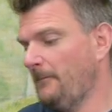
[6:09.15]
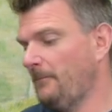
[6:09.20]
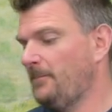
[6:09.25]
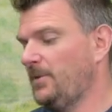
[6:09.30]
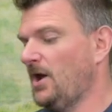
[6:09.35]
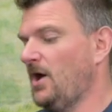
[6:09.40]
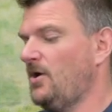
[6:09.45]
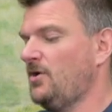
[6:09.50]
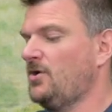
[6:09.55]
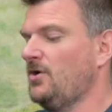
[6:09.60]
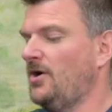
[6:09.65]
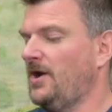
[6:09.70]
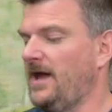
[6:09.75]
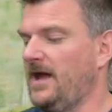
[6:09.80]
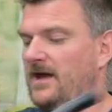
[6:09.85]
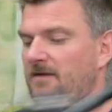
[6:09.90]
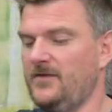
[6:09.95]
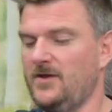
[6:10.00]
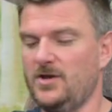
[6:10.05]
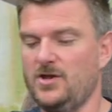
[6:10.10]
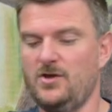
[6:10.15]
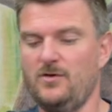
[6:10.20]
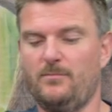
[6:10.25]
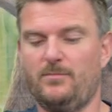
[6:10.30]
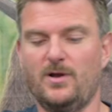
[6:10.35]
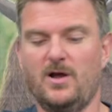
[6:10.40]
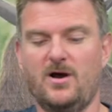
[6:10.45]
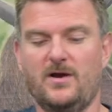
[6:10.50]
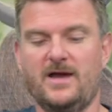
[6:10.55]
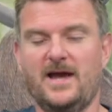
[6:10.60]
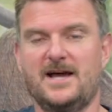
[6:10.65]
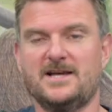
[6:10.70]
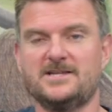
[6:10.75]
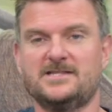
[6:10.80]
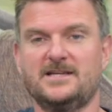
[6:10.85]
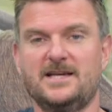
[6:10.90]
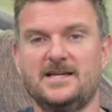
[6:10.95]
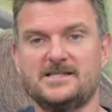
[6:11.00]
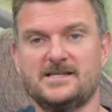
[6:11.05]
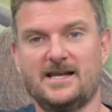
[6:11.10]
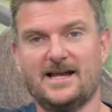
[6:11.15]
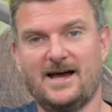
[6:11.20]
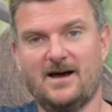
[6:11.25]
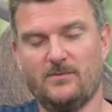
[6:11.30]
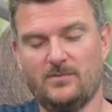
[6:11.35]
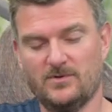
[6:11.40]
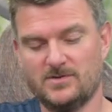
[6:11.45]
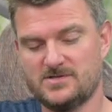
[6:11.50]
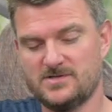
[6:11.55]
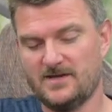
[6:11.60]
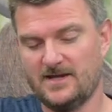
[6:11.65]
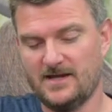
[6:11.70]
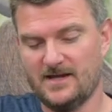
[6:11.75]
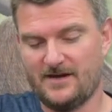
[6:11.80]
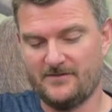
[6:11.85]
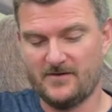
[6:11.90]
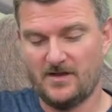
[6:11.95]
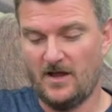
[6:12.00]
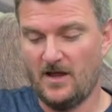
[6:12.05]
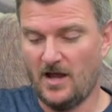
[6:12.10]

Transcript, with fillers: block on it and the new block actually is allowable so you can have